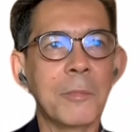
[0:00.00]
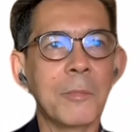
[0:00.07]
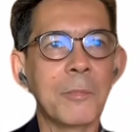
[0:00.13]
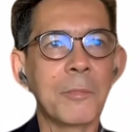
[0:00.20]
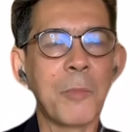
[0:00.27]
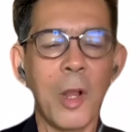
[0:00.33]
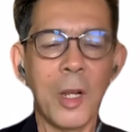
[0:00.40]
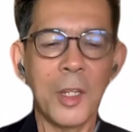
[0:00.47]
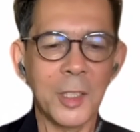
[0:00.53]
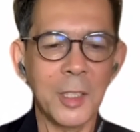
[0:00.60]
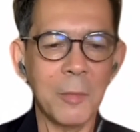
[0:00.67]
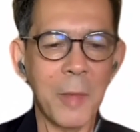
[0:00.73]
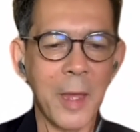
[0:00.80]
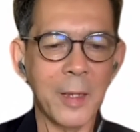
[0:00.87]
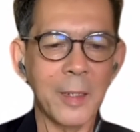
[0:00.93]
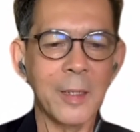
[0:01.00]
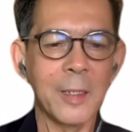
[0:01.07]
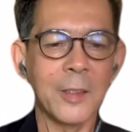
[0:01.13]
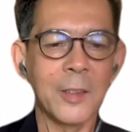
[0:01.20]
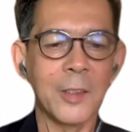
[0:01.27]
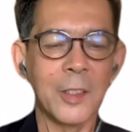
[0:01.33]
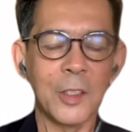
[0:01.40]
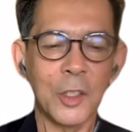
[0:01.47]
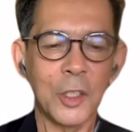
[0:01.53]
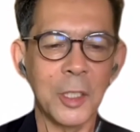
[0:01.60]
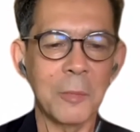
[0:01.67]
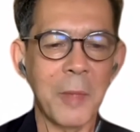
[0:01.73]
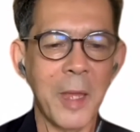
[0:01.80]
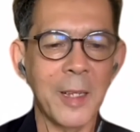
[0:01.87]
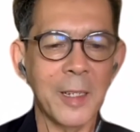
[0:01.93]
policymakers,
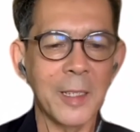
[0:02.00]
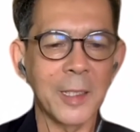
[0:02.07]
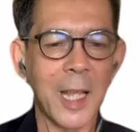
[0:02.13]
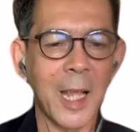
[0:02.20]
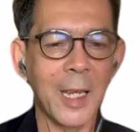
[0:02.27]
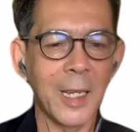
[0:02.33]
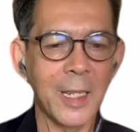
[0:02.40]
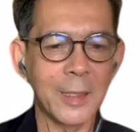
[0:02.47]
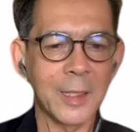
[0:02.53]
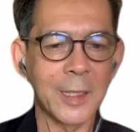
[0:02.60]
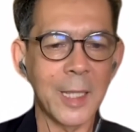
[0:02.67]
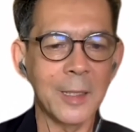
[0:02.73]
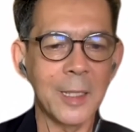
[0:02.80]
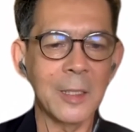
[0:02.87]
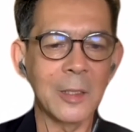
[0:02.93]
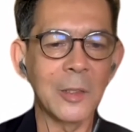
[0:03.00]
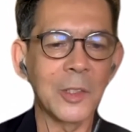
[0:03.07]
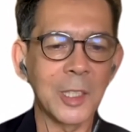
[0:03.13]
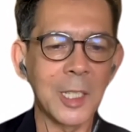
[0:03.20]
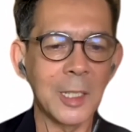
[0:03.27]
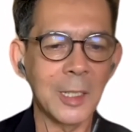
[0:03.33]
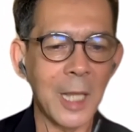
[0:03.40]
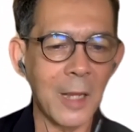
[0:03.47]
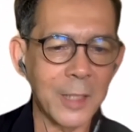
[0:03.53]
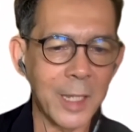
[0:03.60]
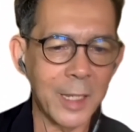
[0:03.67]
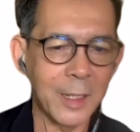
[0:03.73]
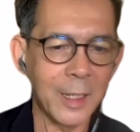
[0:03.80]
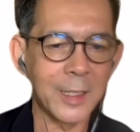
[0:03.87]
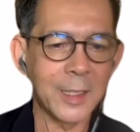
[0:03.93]
decision makers are starting to sit down
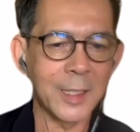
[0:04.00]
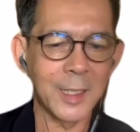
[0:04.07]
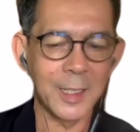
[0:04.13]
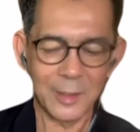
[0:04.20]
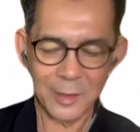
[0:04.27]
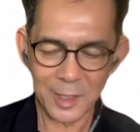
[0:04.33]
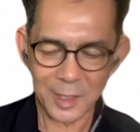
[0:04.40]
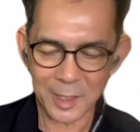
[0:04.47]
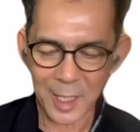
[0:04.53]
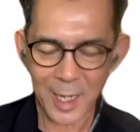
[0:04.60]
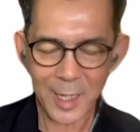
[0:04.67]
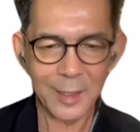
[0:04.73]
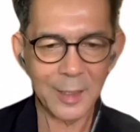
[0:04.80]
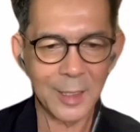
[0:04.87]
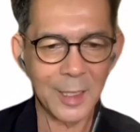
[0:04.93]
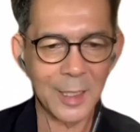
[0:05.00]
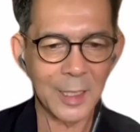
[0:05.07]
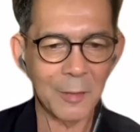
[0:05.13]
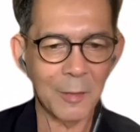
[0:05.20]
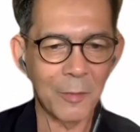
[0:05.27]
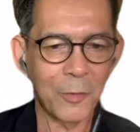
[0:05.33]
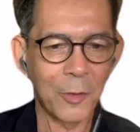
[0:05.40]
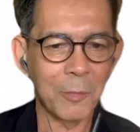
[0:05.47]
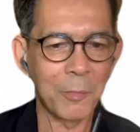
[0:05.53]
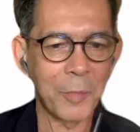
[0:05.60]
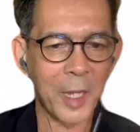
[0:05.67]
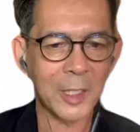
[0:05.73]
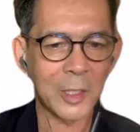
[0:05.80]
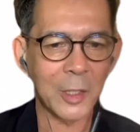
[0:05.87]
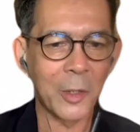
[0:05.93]
and listen to the scientists
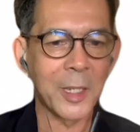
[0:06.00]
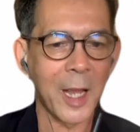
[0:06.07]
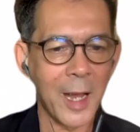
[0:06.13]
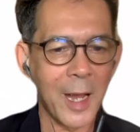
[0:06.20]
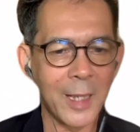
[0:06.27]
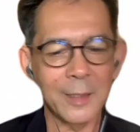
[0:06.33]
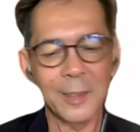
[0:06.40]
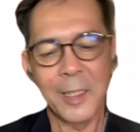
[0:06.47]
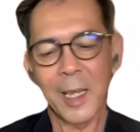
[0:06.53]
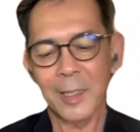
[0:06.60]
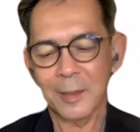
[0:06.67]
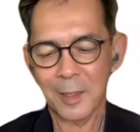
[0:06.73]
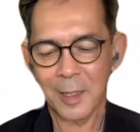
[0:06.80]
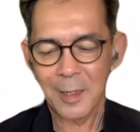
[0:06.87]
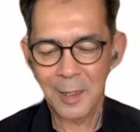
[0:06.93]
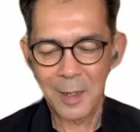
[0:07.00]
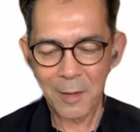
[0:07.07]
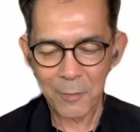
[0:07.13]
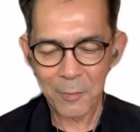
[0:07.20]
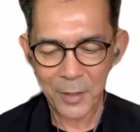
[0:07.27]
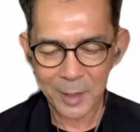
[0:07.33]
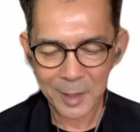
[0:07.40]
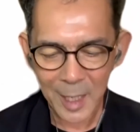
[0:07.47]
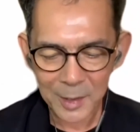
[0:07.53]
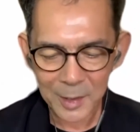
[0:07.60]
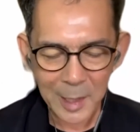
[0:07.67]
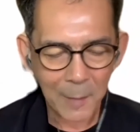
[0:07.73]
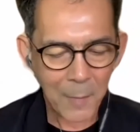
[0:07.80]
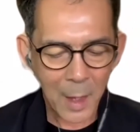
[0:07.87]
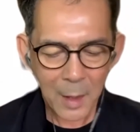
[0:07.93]
based on hard data.
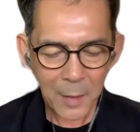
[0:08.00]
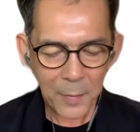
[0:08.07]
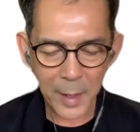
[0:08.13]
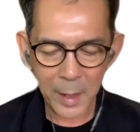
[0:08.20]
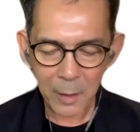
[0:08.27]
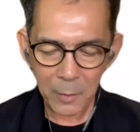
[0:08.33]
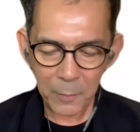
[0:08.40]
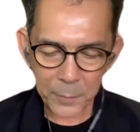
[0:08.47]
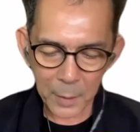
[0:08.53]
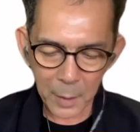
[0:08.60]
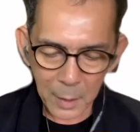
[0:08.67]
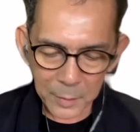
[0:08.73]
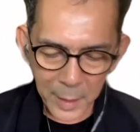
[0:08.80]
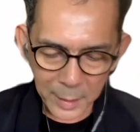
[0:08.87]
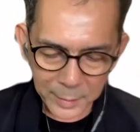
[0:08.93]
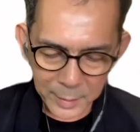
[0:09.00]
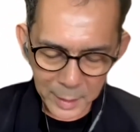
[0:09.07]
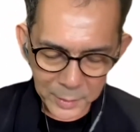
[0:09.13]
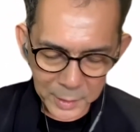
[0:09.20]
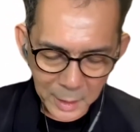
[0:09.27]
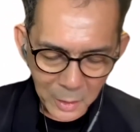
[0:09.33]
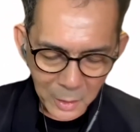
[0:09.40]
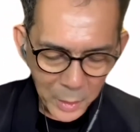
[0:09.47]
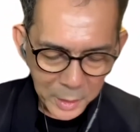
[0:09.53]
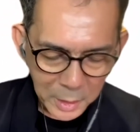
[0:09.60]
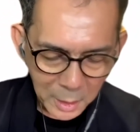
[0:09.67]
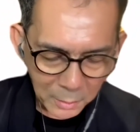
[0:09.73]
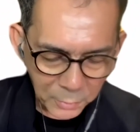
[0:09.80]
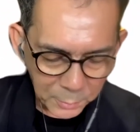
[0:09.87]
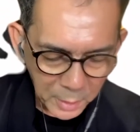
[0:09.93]
Fantastic. Now, there is a
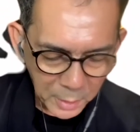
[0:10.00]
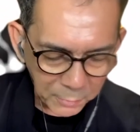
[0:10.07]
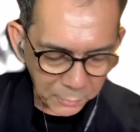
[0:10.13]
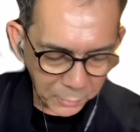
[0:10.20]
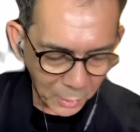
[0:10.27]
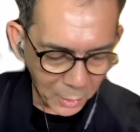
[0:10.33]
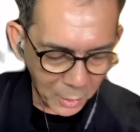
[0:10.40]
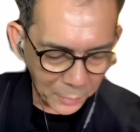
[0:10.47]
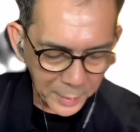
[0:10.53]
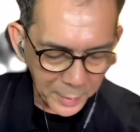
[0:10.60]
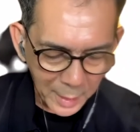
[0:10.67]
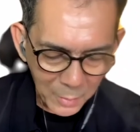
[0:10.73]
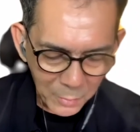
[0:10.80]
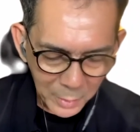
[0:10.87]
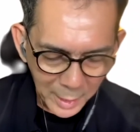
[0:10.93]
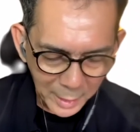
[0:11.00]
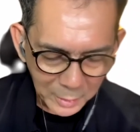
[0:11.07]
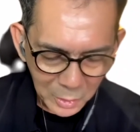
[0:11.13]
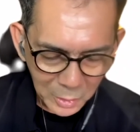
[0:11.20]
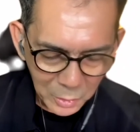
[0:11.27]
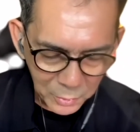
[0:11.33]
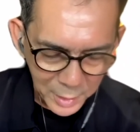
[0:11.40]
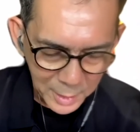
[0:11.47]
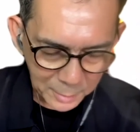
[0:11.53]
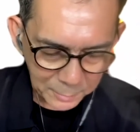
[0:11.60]
question from the floor that I would like to read.